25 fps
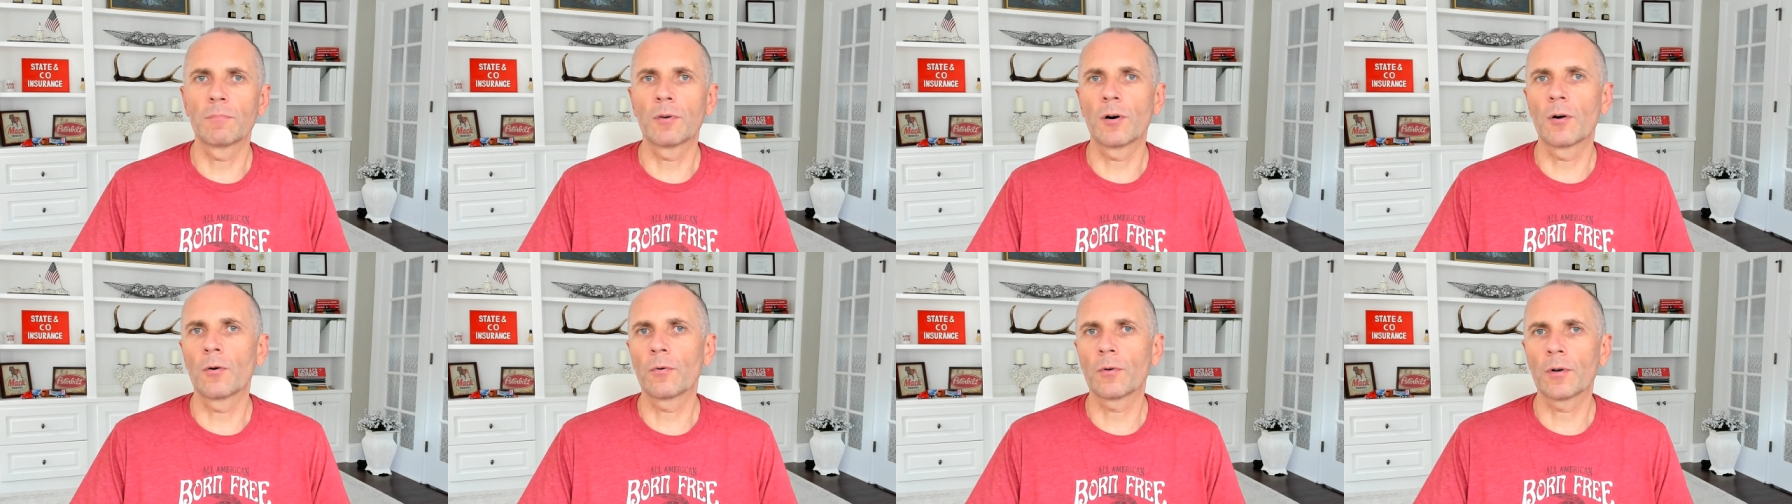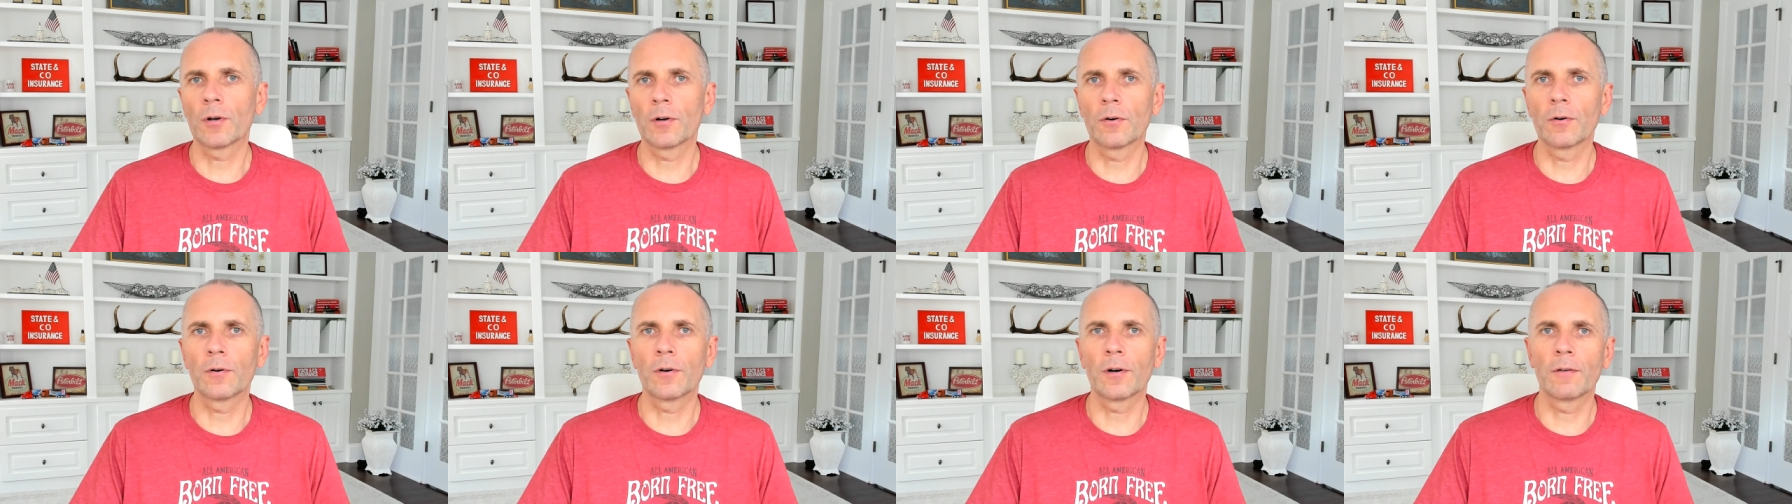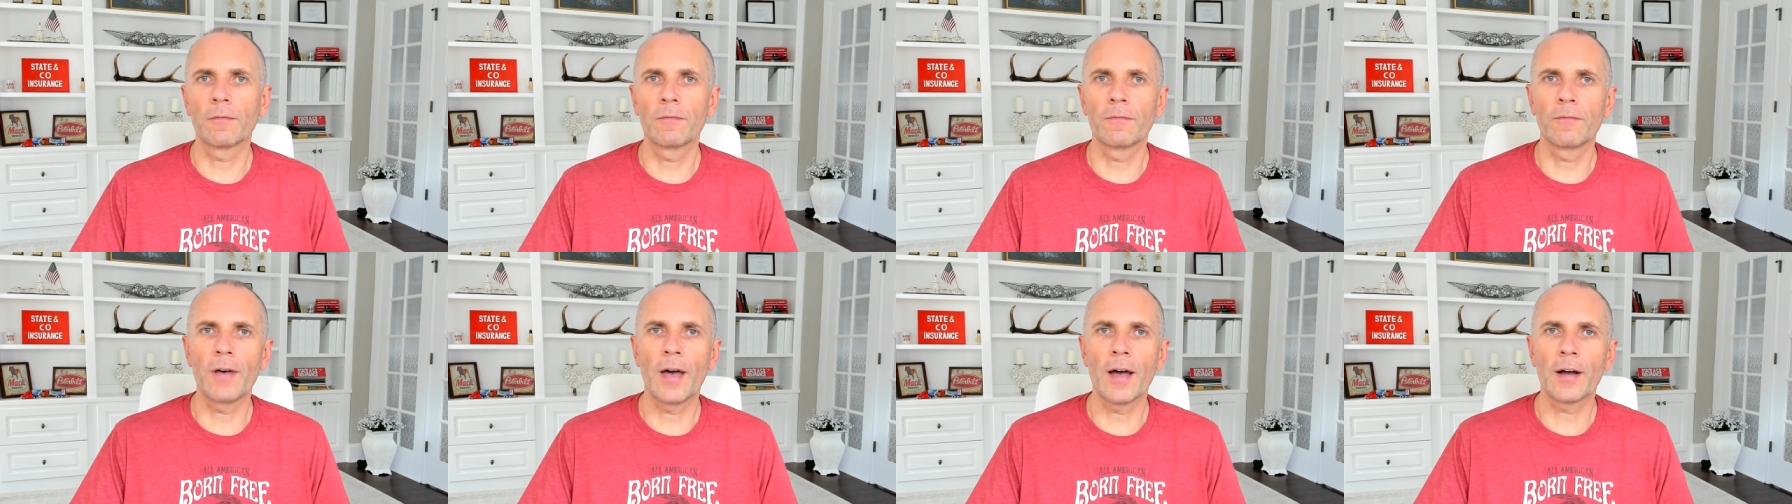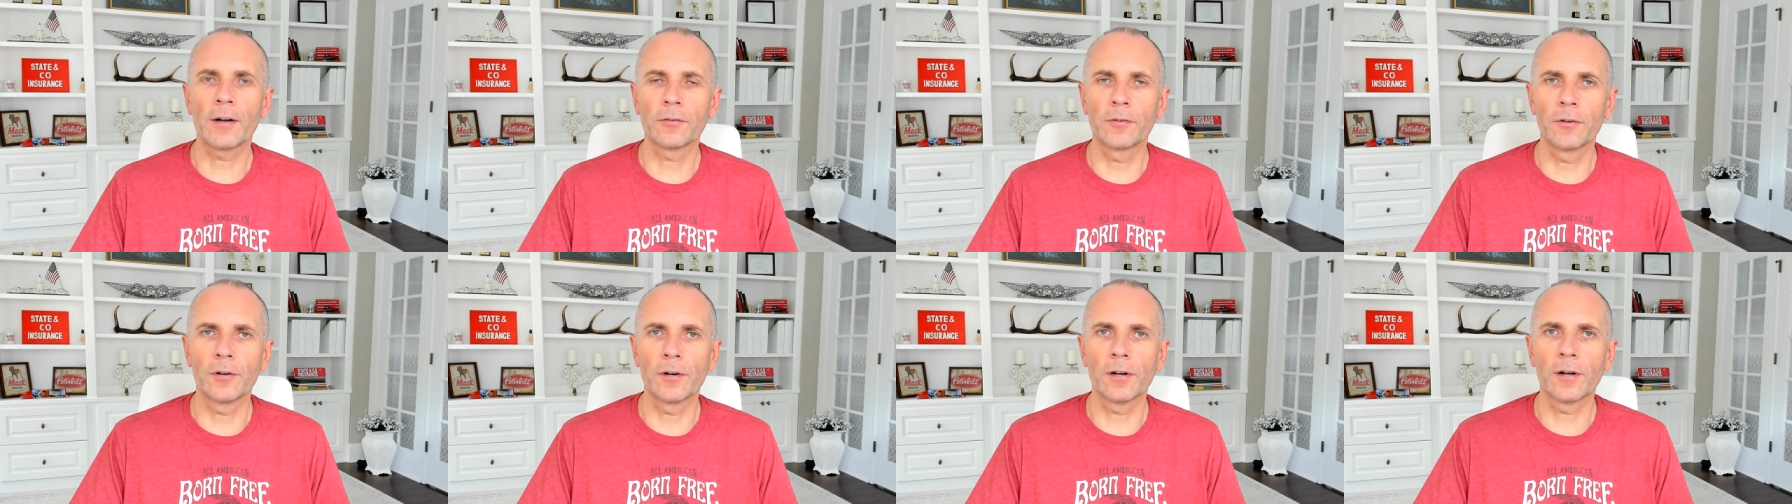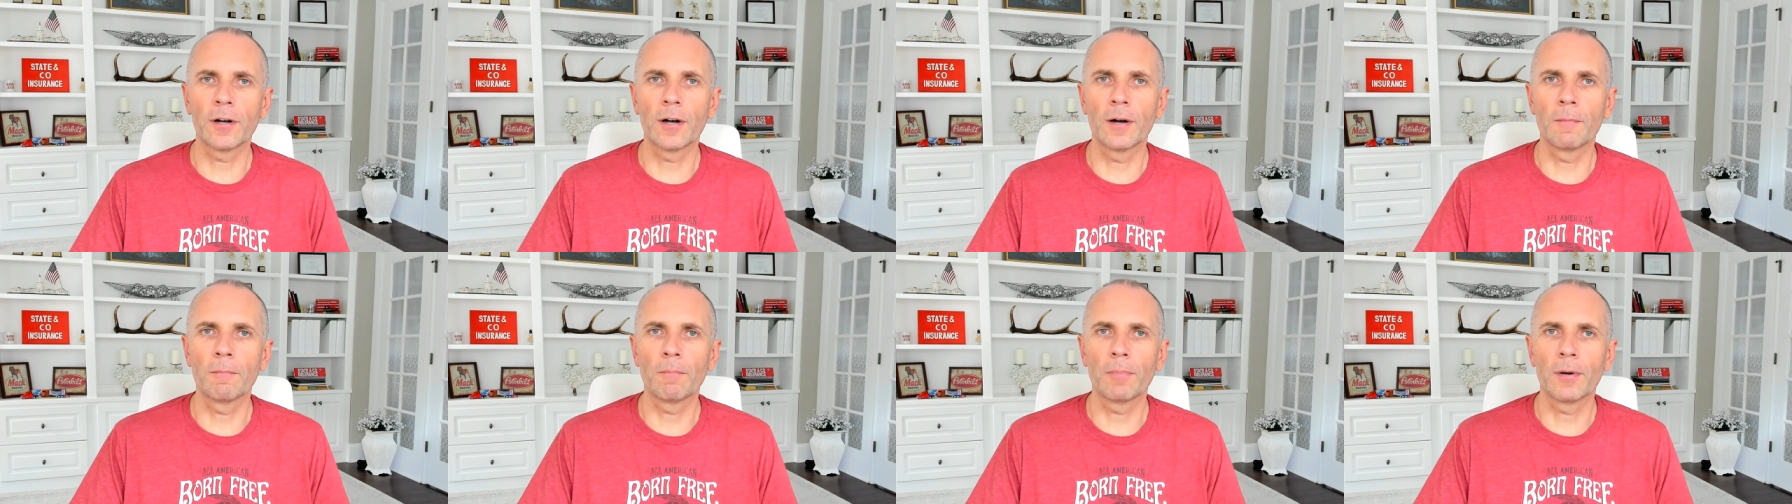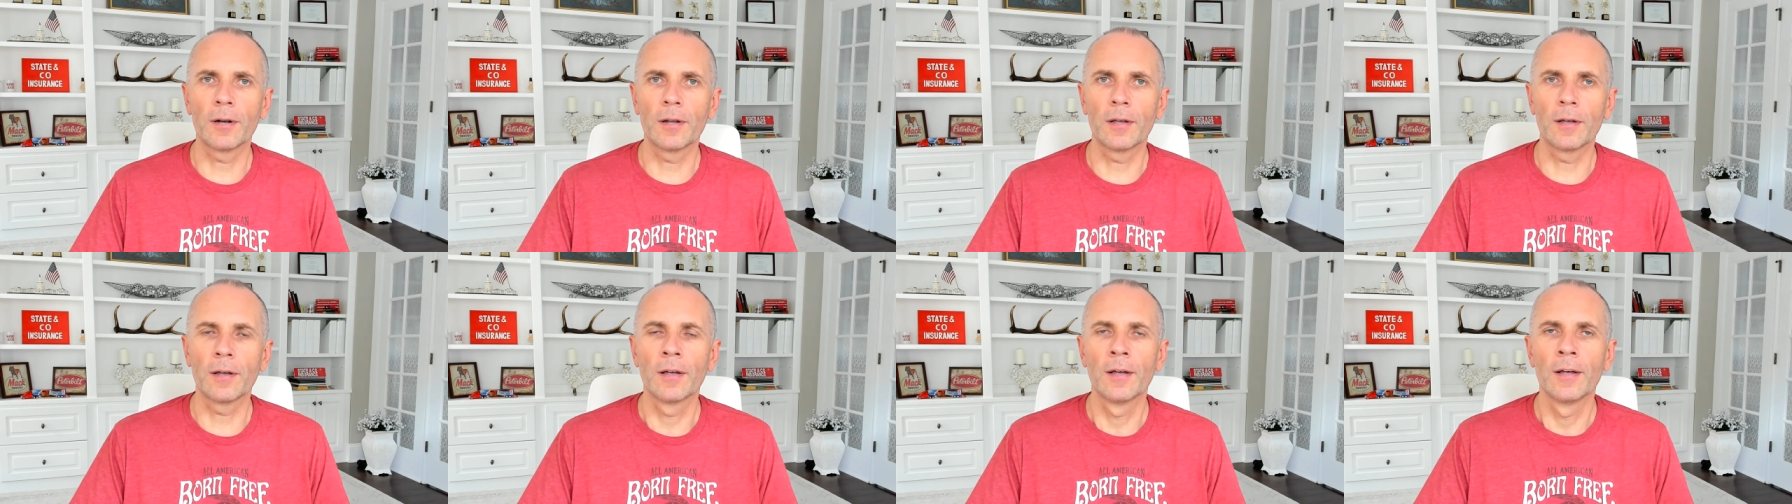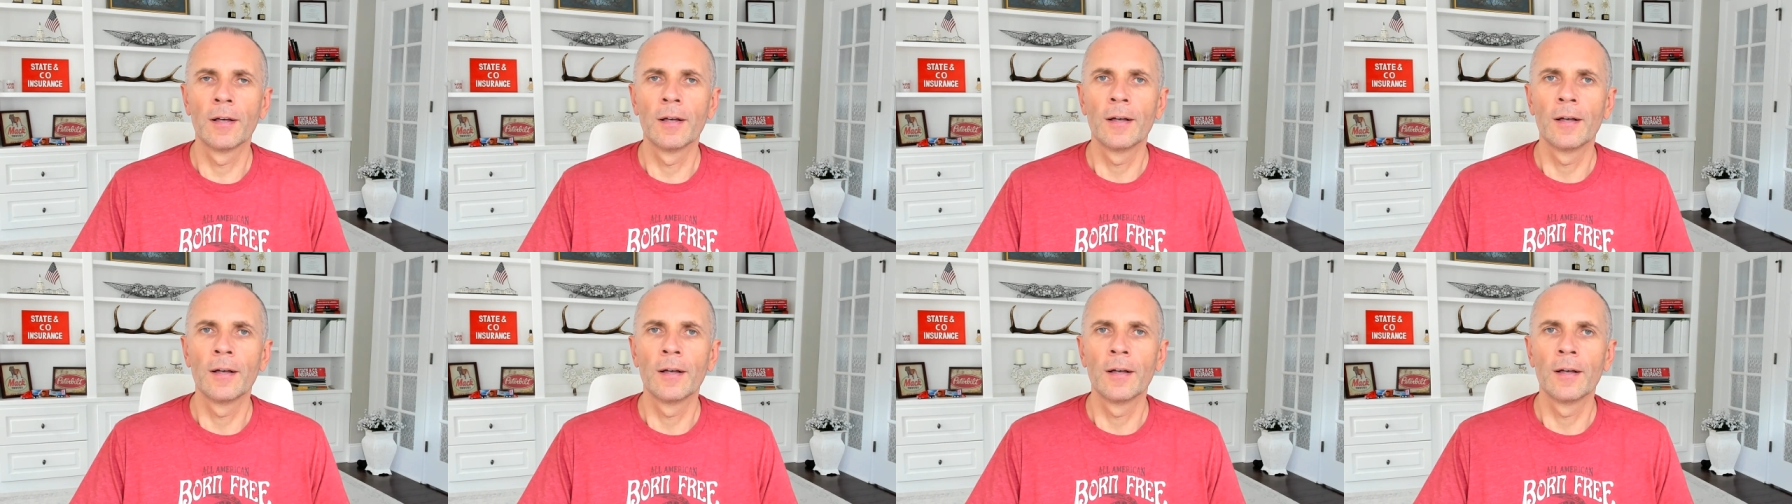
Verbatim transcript: broker or a factoring company.